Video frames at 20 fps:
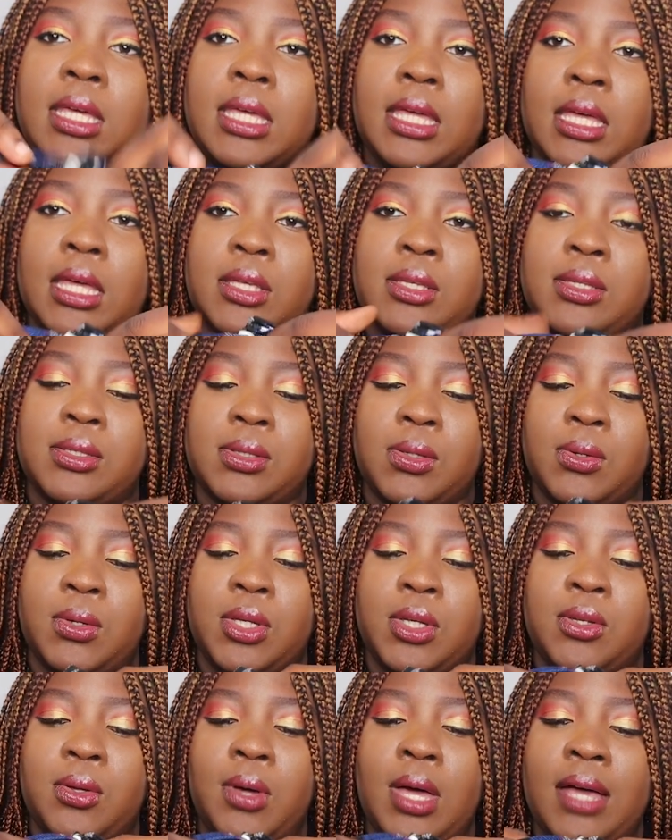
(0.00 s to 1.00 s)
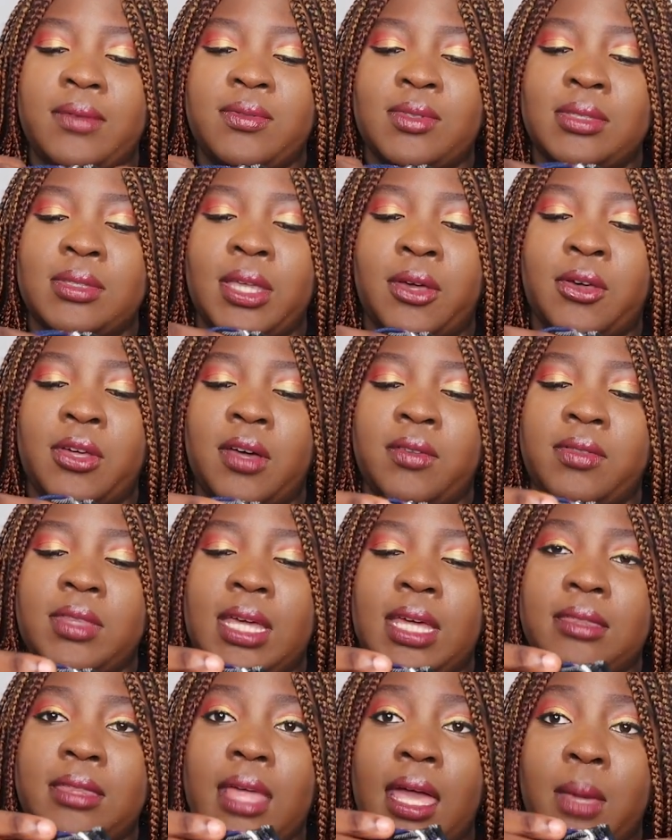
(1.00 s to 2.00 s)
yeah, so you don't have to take off
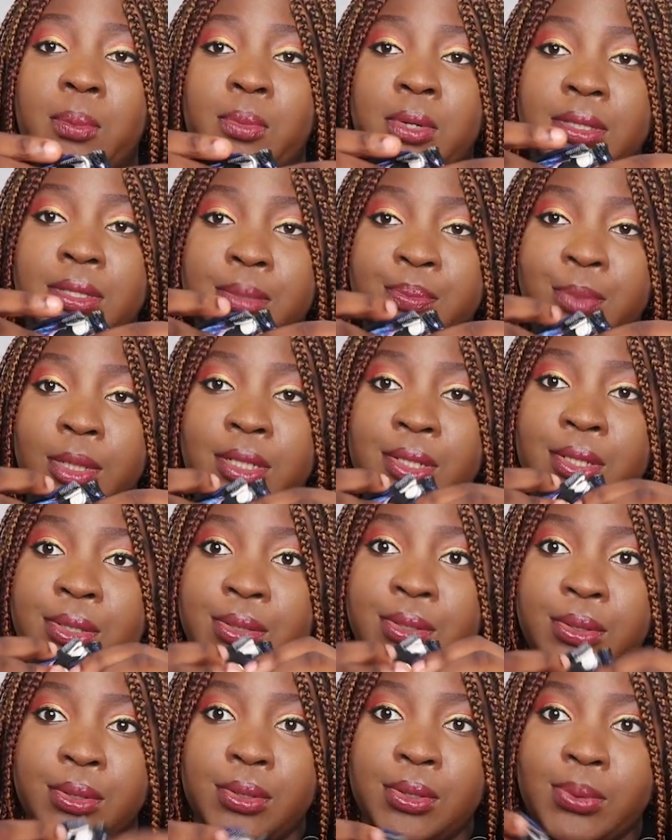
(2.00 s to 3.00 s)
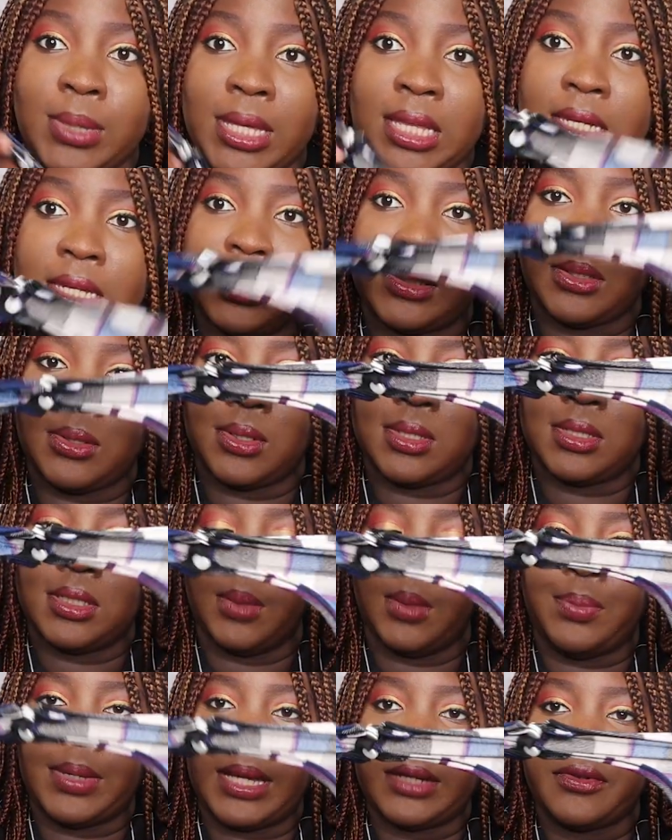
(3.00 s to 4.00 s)
the entire bodysuit when you need to go to
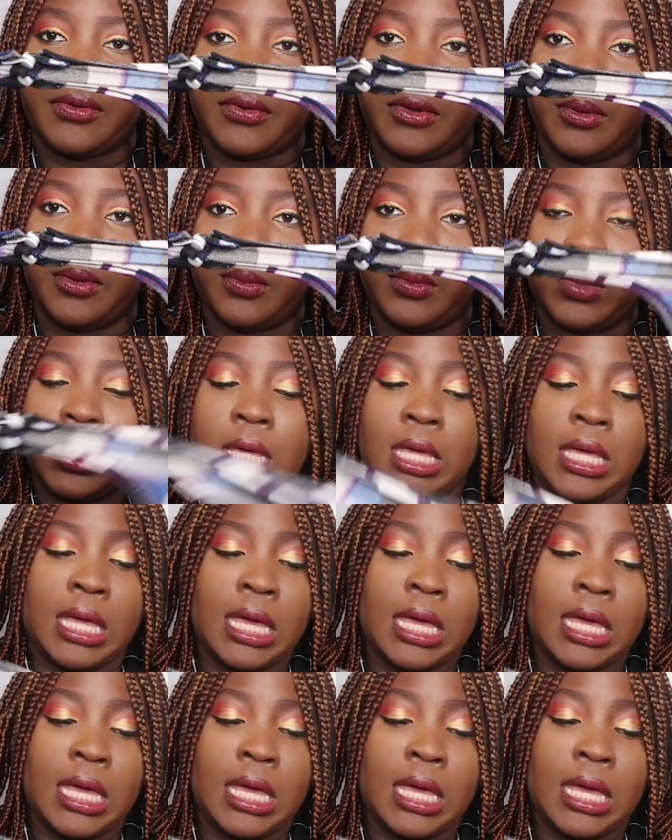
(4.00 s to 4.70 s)
the bathroom.